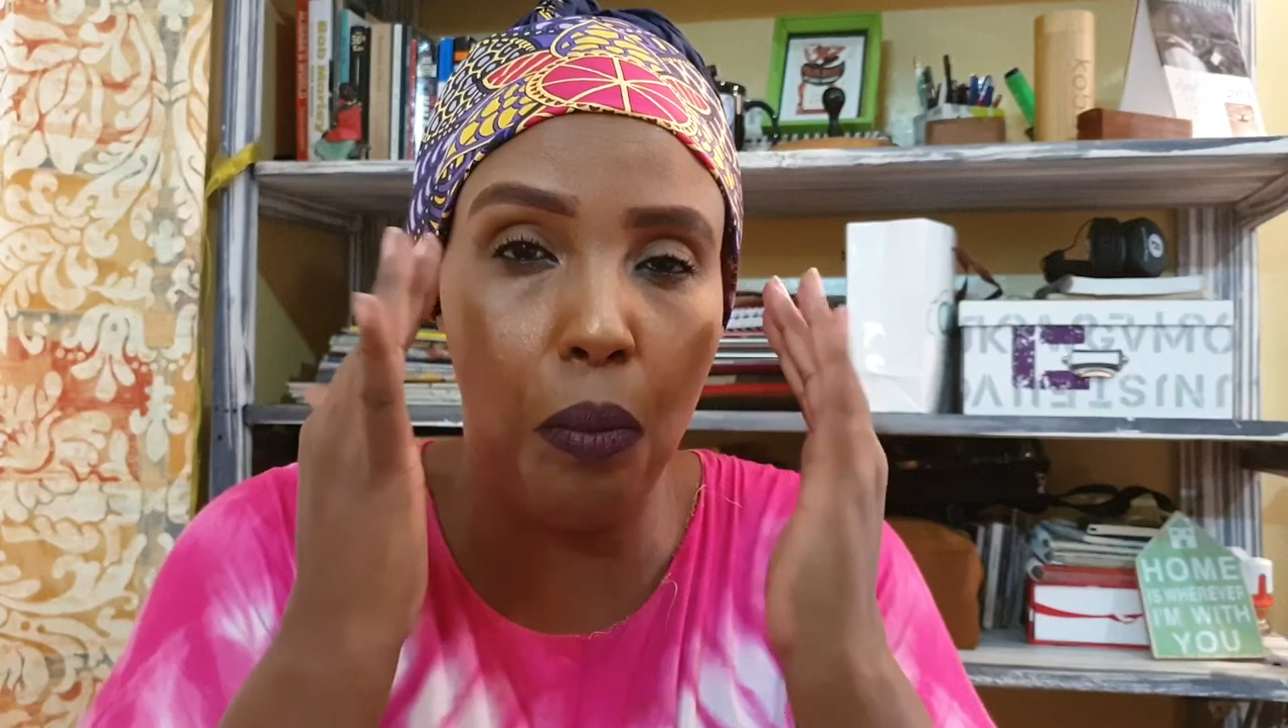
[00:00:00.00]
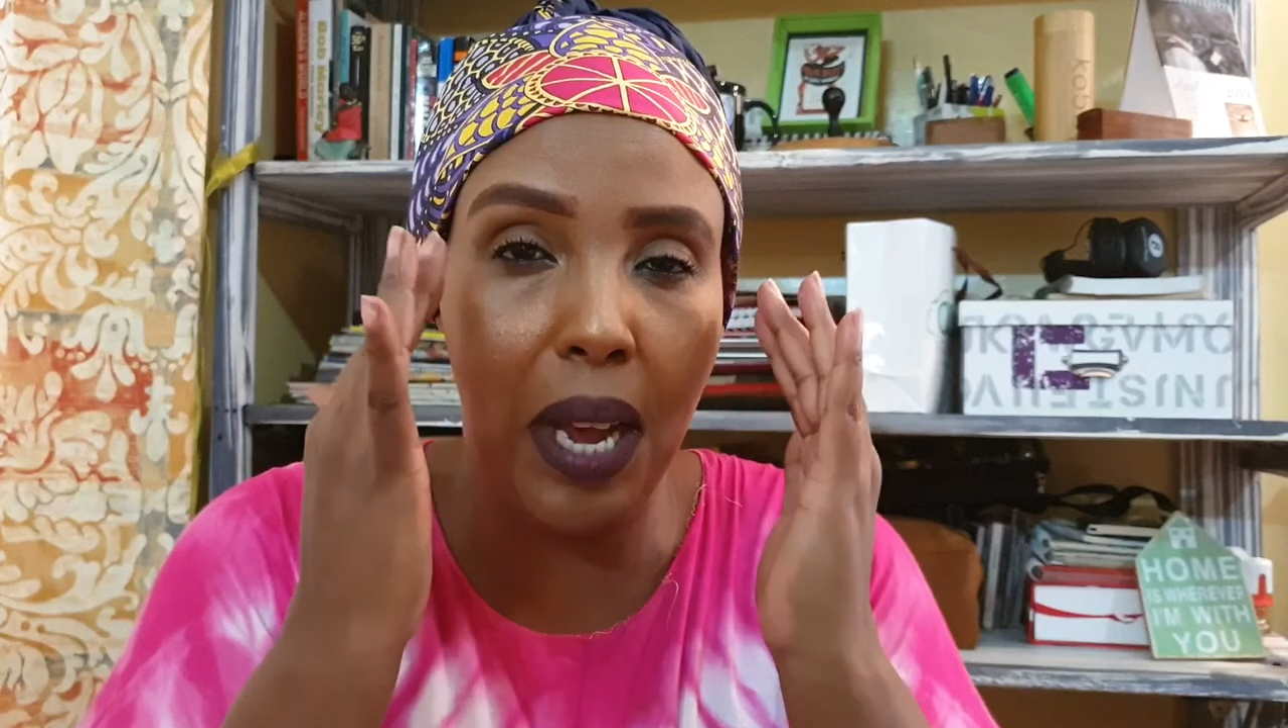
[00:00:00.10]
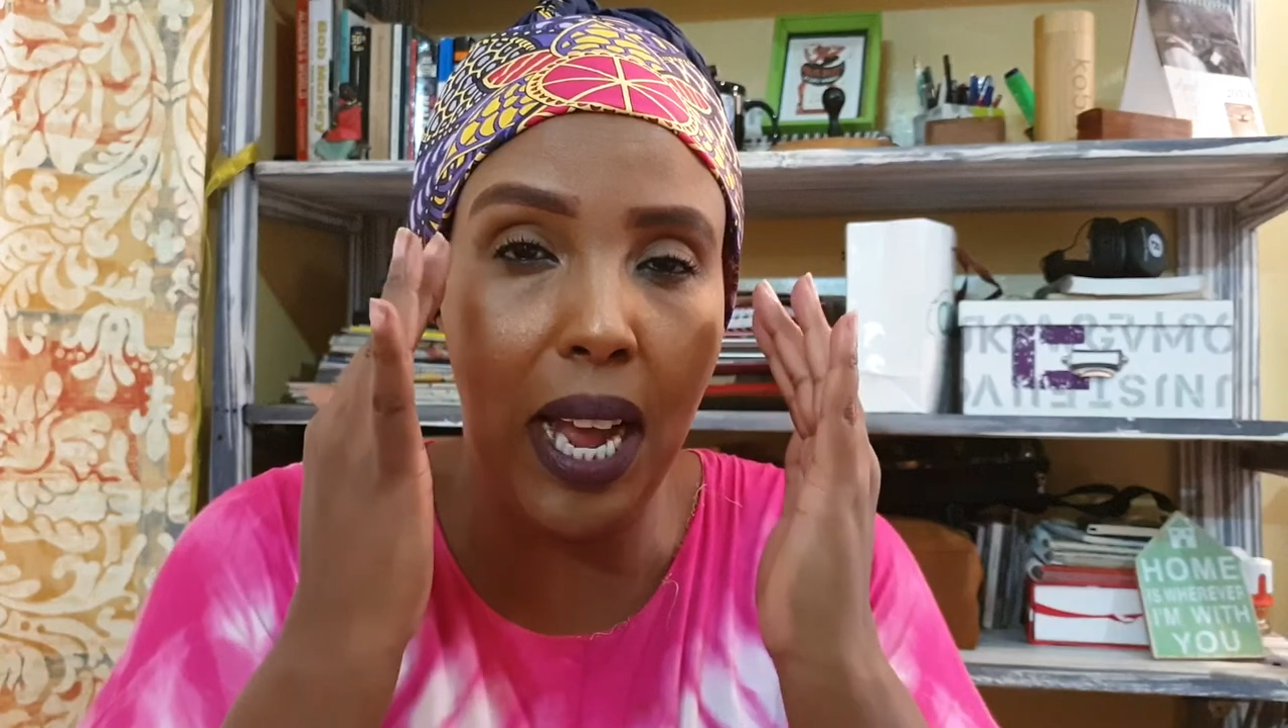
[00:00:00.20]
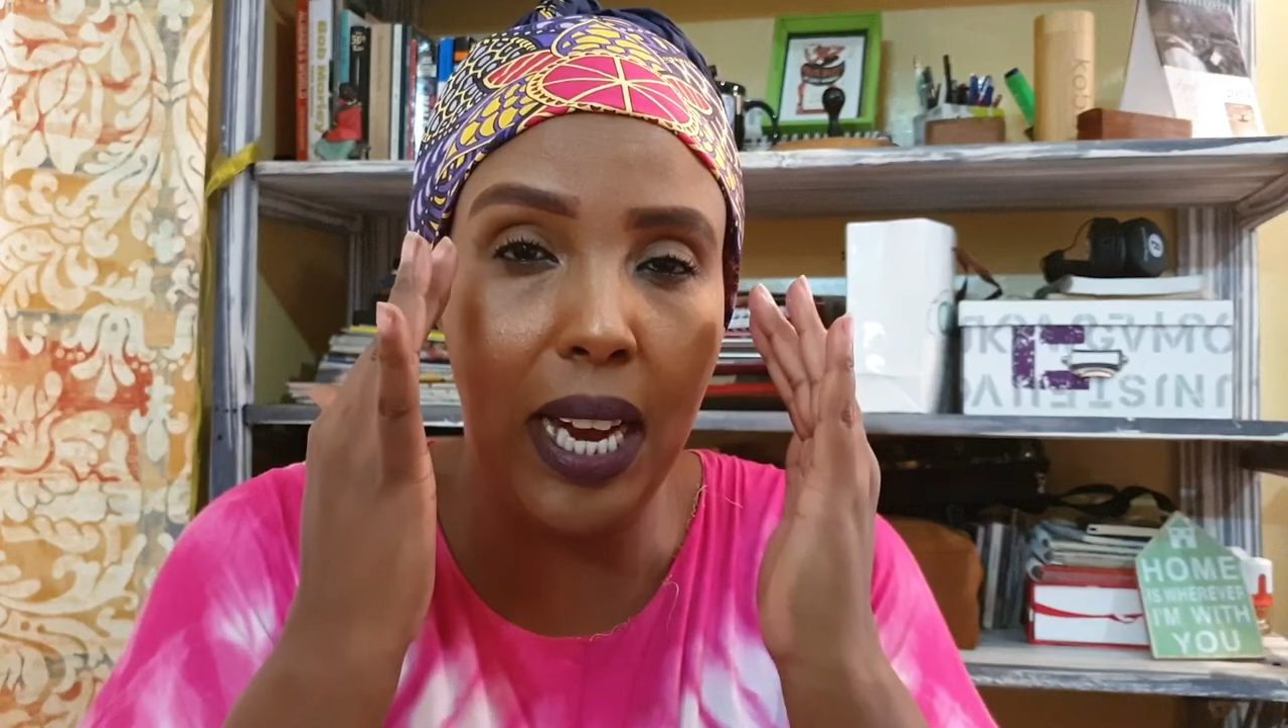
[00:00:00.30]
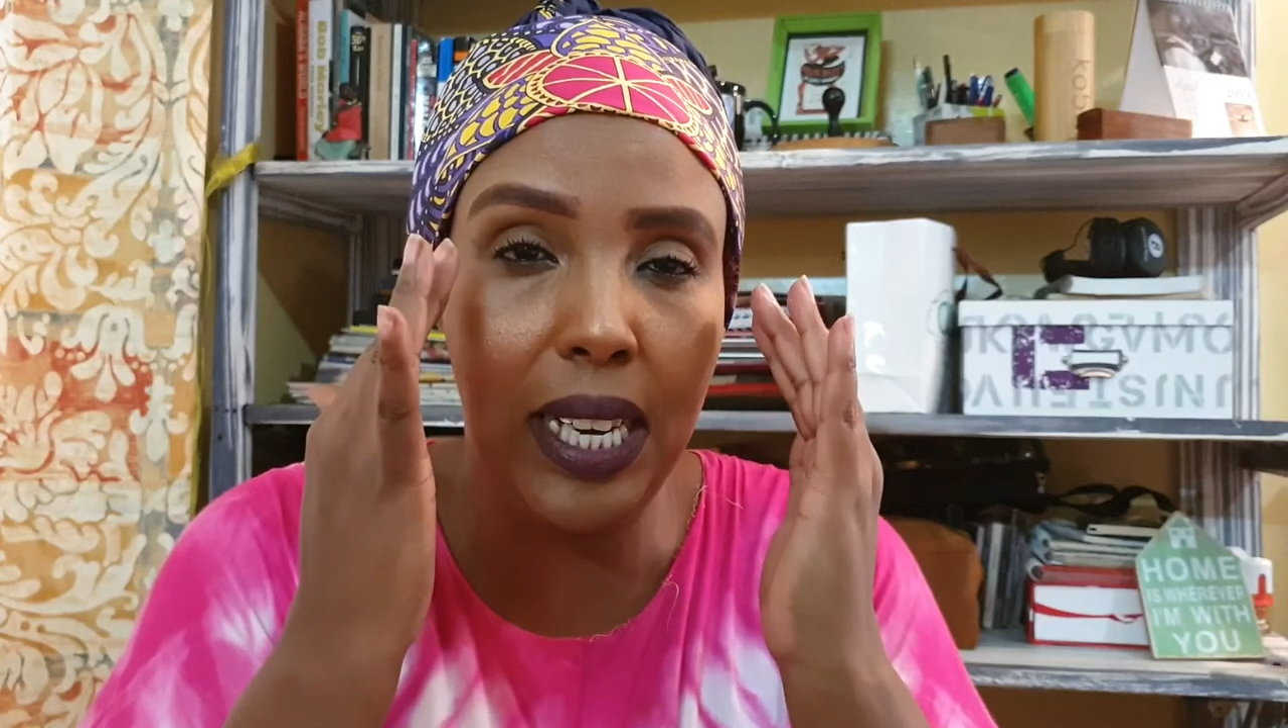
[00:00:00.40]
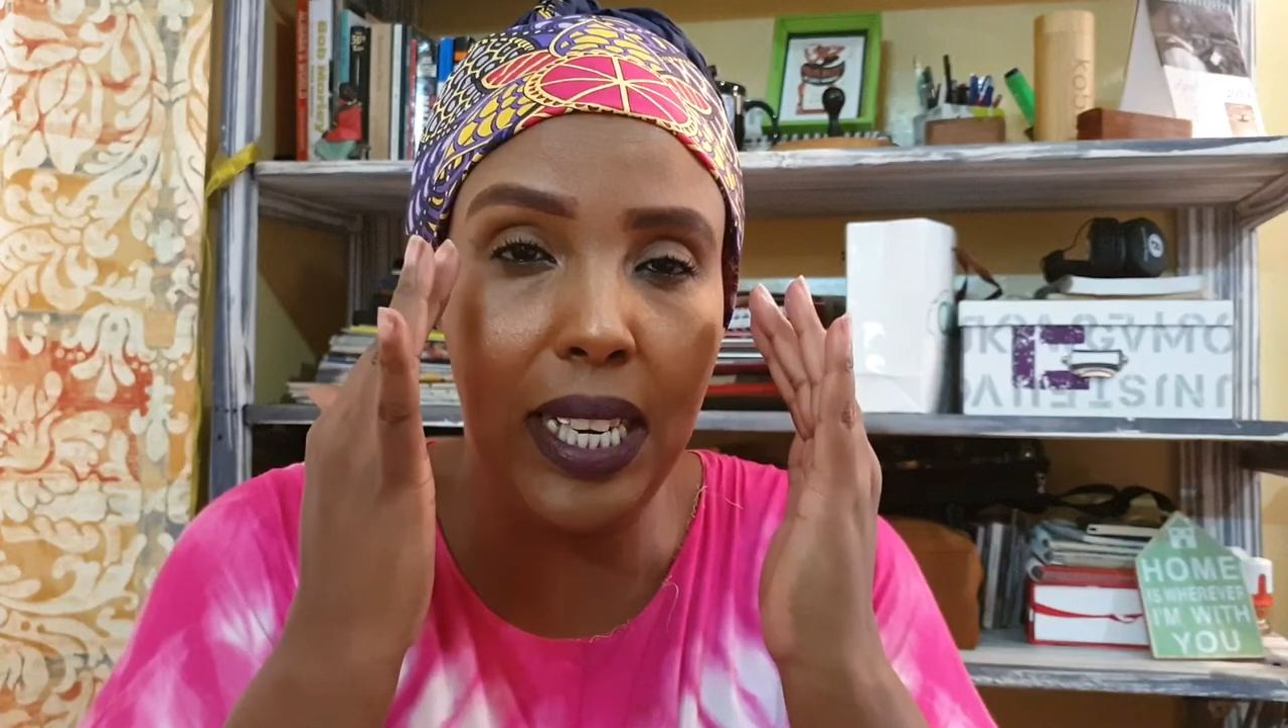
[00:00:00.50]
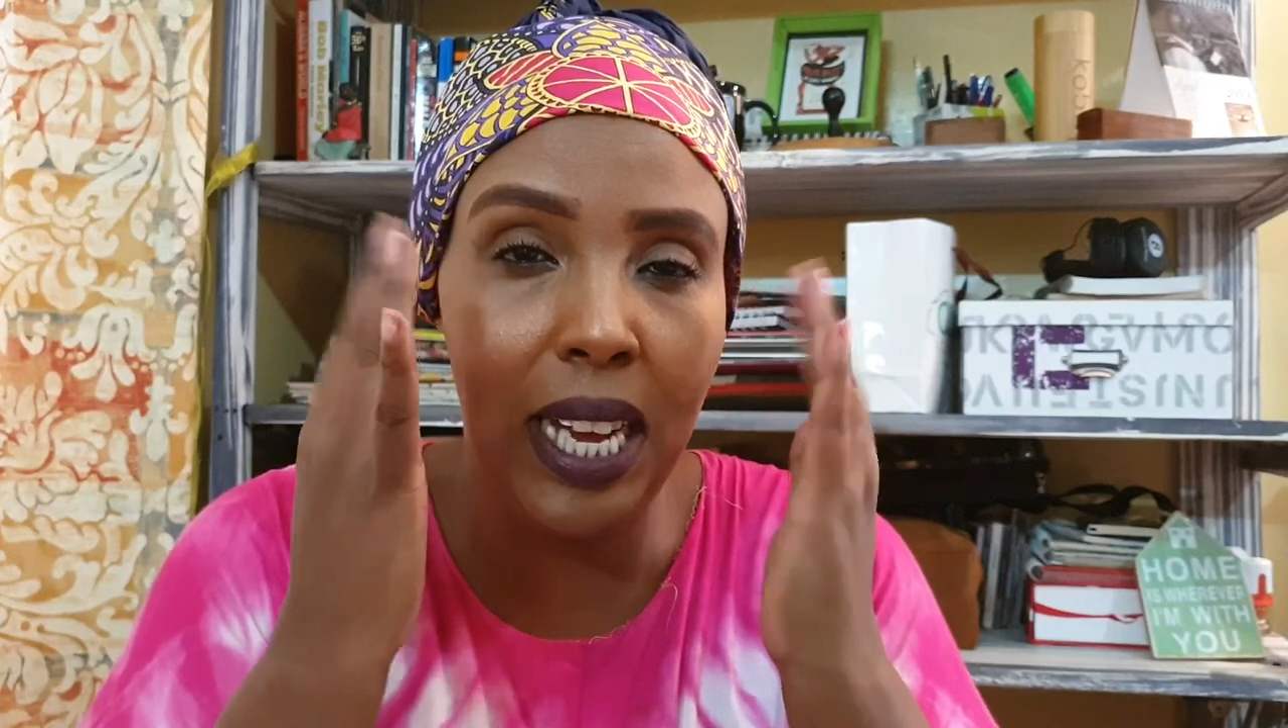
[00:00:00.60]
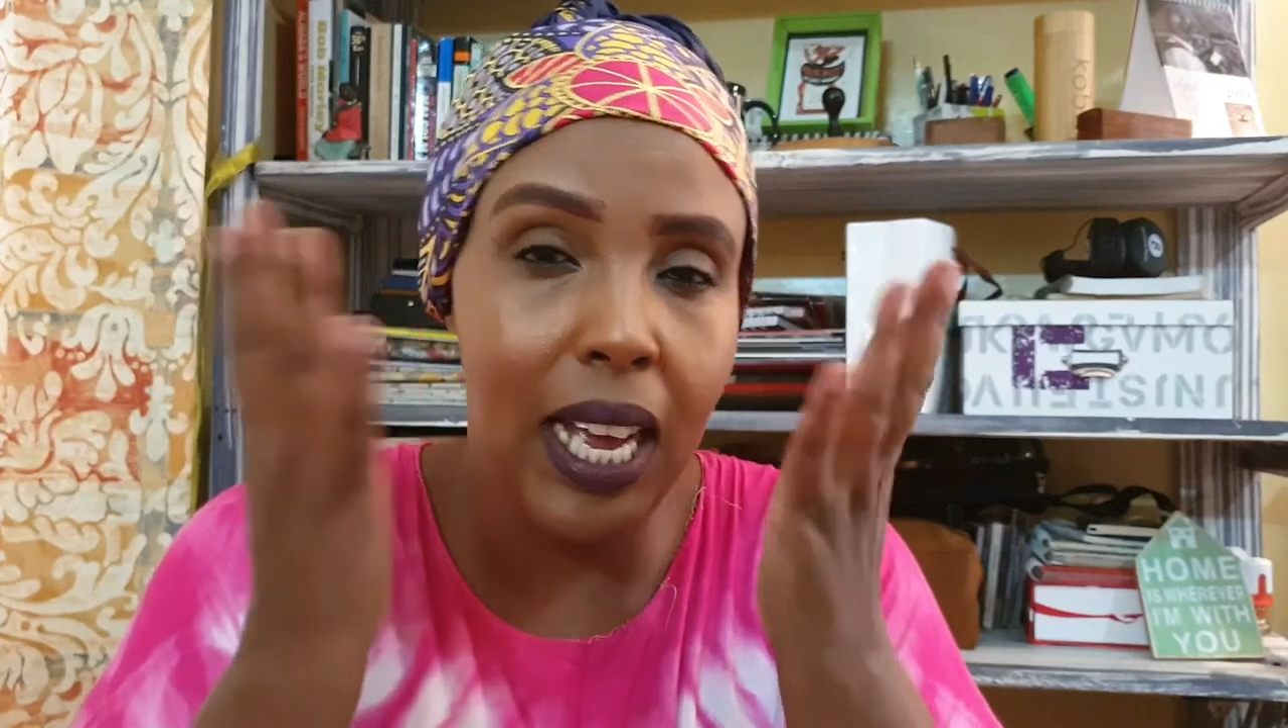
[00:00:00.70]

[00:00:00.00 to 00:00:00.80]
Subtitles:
my eyelid,